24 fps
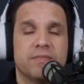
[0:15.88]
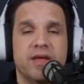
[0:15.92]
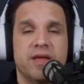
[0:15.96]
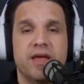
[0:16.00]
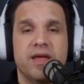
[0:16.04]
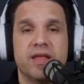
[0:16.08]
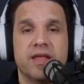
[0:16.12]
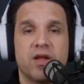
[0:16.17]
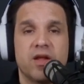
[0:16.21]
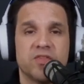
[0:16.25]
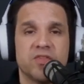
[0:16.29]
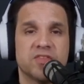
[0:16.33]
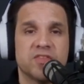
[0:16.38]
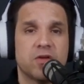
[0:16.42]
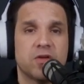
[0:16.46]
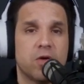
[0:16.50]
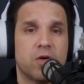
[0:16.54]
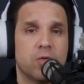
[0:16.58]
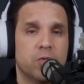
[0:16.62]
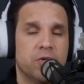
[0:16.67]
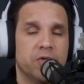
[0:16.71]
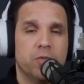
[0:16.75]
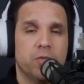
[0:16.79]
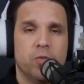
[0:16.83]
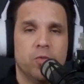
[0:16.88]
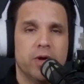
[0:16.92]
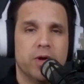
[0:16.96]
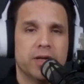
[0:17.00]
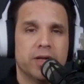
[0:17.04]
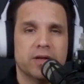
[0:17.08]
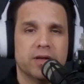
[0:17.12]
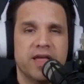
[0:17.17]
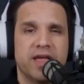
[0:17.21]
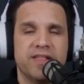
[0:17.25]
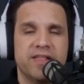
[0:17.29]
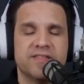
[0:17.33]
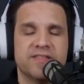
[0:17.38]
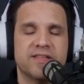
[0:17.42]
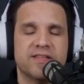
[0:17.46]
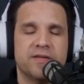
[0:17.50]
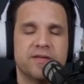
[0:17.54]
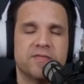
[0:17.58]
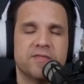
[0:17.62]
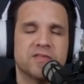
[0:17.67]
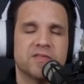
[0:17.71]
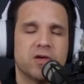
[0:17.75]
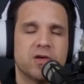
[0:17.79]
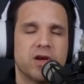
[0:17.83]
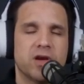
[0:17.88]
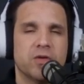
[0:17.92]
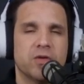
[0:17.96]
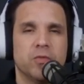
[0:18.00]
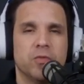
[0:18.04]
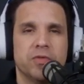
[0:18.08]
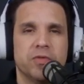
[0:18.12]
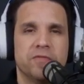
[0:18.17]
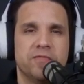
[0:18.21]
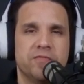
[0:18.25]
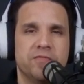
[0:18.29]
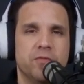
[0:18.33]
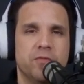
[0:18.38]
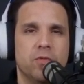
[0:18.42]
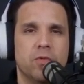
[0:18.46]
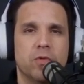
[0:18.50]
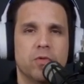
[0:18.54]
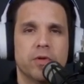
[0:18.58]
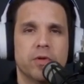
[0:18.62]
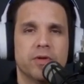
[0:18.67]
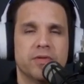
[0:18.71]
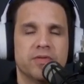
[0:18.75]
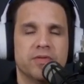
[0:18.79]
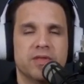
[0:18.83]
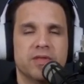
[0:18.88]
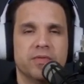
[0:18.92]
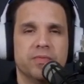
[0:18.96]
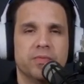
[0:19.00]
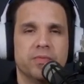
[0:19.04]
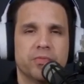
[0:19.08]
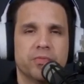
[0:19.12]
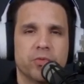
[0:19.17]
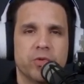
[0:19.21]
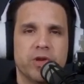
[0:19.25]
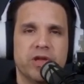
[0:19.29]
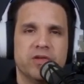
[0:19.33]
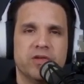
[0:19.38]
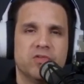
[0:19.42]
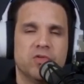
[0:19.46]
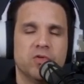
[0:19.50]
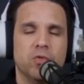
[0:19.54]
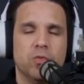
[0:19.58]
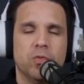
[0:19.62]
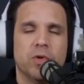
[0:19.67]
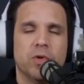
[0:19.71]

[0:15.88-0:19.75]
And I'll start with one. Okay, instead of starting with four and then three, two,